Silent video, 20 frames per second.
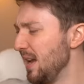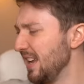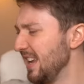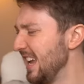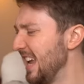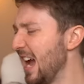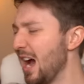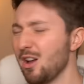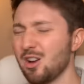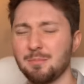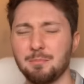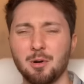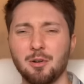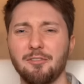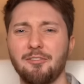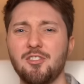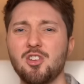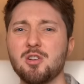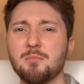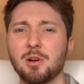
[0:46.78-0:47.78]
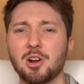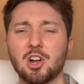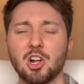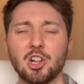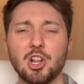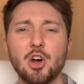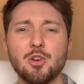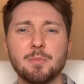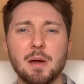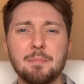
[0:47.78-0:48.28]
Picking out a perfume or
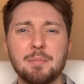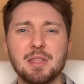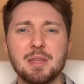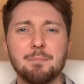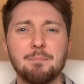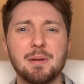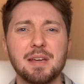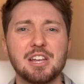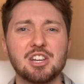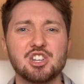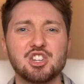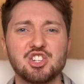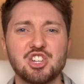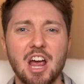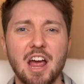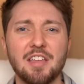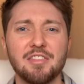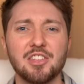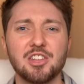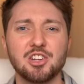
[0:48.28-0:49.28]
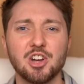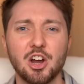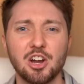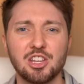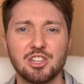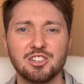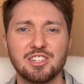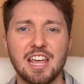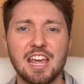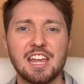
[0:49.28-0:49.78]
cologne might be the biggest shot in the
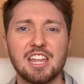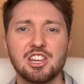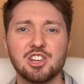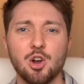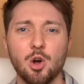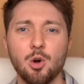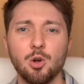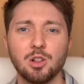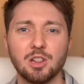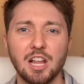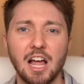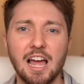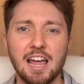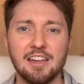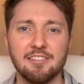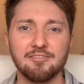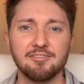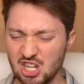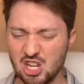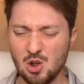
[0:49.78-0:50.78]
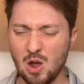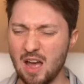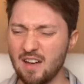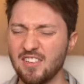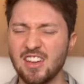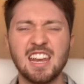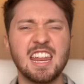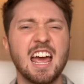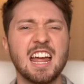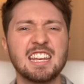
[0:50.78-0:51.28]
dark you take in your whole life. Do you
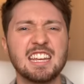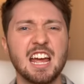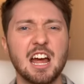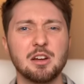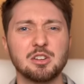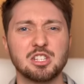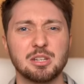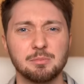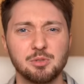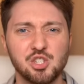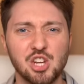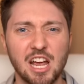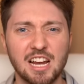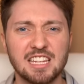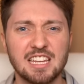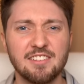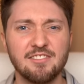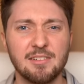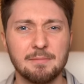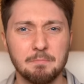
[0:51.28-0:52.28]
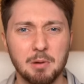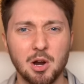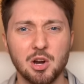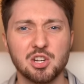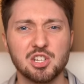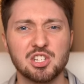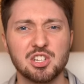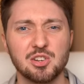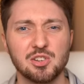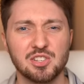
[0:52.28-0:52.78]
have any idea how subjective and
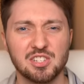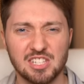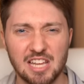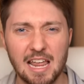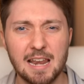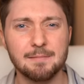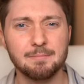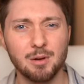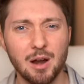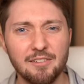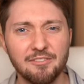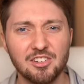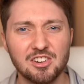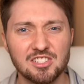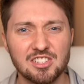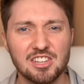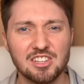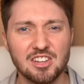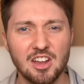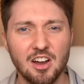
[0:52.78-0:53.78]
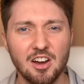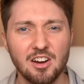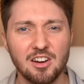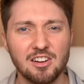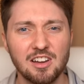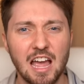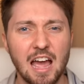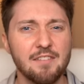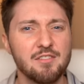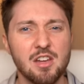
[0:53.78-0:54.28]
personal scent preferences are?
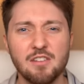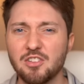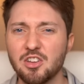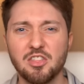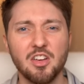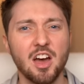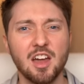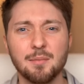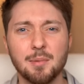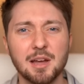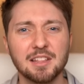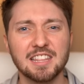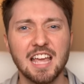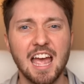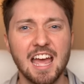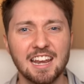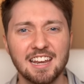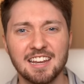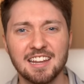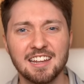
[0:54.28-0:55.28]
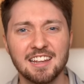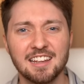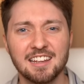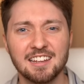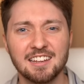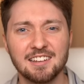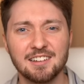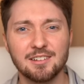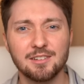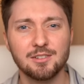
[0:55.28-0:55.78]
Have you ever thought about that?
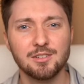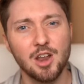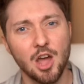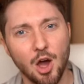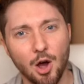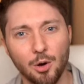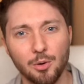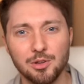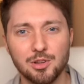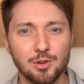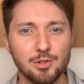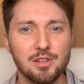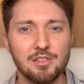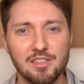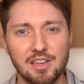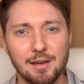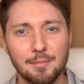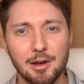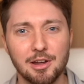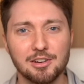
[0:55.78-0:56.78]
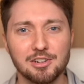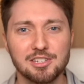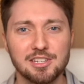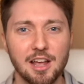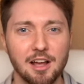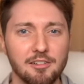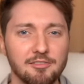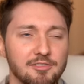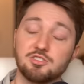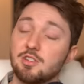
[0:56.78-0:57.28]
No, you only think about
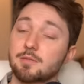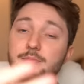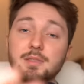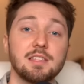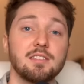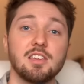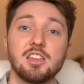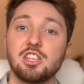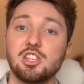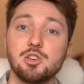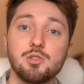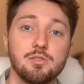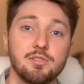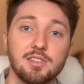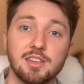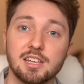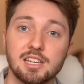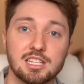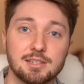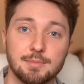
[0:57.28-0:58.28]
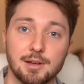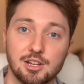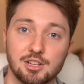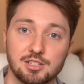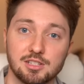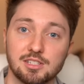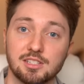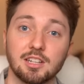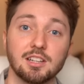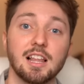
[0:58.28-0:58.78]
yourself. Something that you think
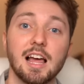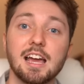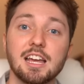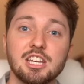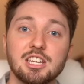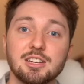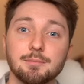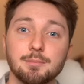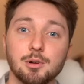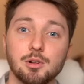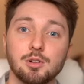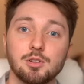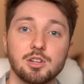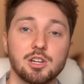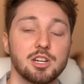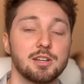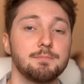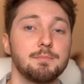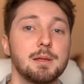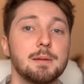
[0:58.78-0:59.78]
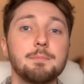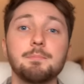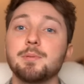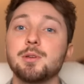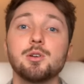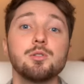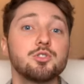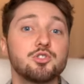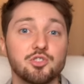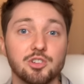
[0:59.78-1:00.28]
smells delectable could be
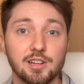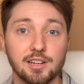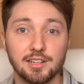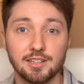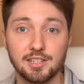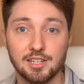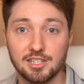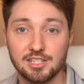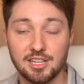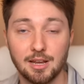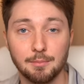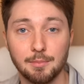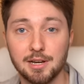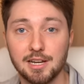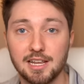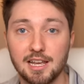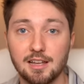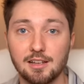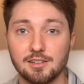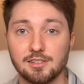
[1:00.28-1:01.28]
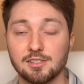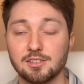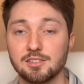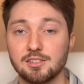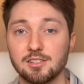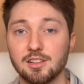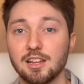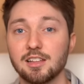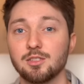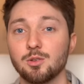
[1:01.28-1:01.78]
putrid to somebody else.
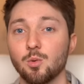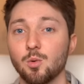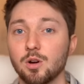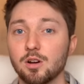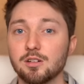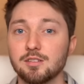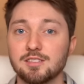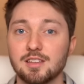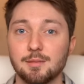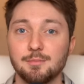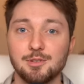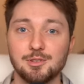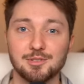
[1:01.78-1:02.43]
Do you like the words I'm